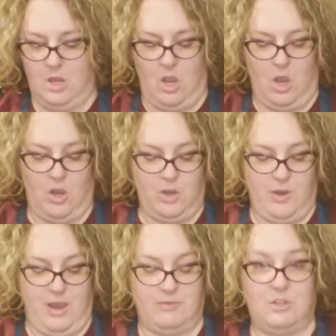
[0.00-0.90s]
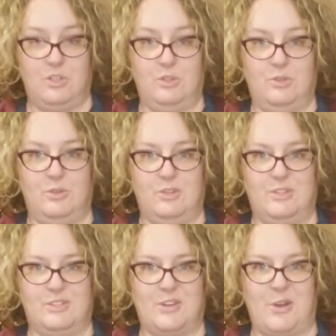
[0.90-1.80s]
all you have to do,
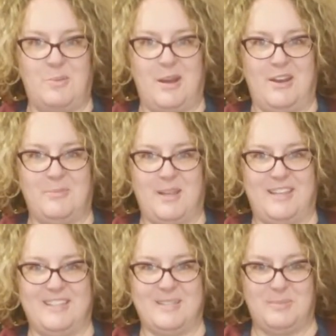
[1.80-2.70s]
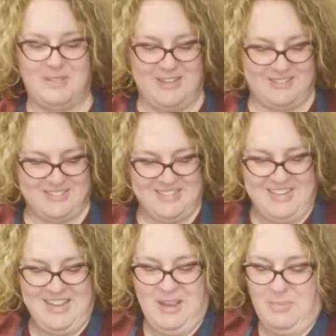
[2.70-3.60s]
sorry, you might hear my kids upstairs,
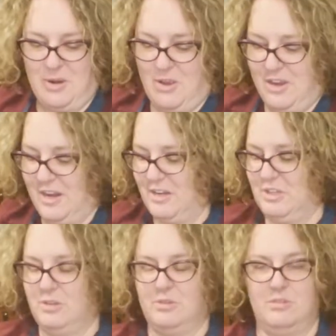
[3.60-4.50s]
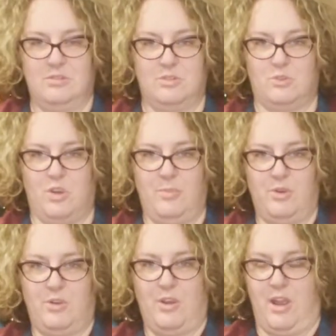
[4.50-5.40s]
but all you got to do is crumble
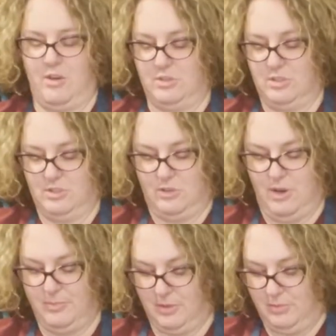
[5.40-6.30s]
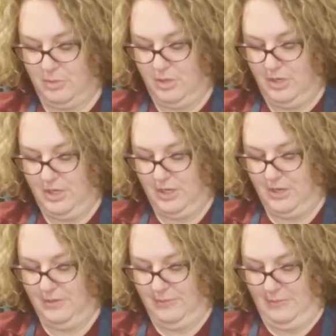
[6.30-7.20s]
your crackers. Just crumble them really
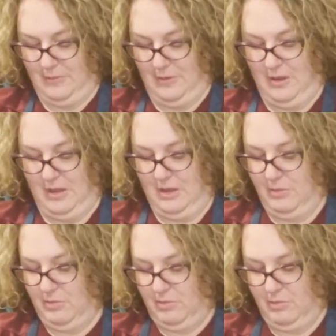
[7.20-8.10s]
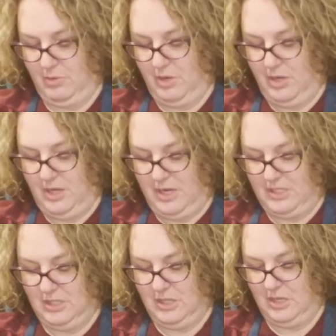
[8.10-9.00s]
good. Really
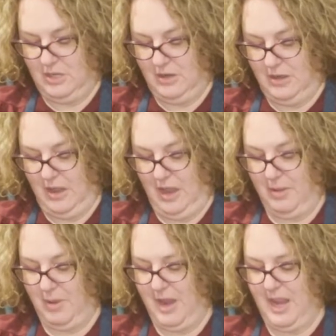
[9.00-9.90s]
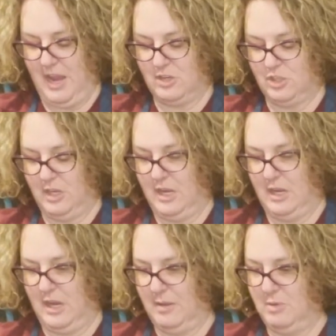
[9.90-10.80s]
nice and good. I
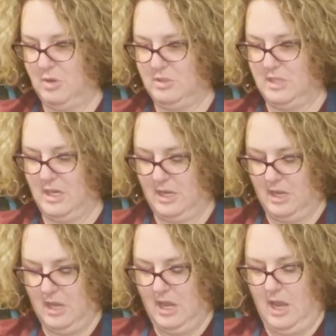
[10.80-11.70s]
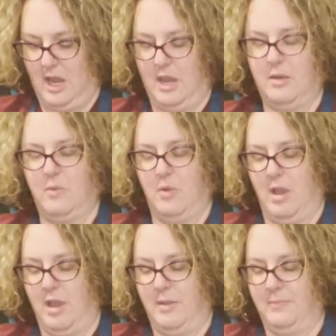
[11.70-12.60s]
actually am using, I
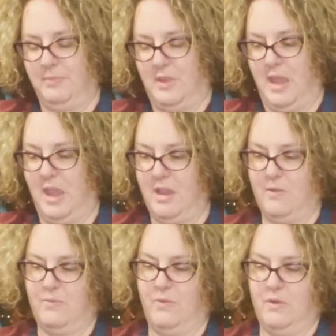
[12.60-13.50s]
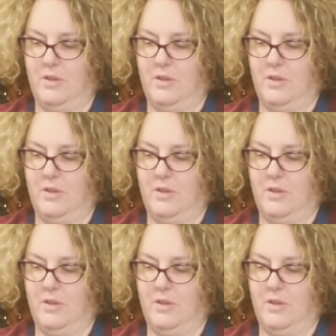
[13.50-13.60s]
have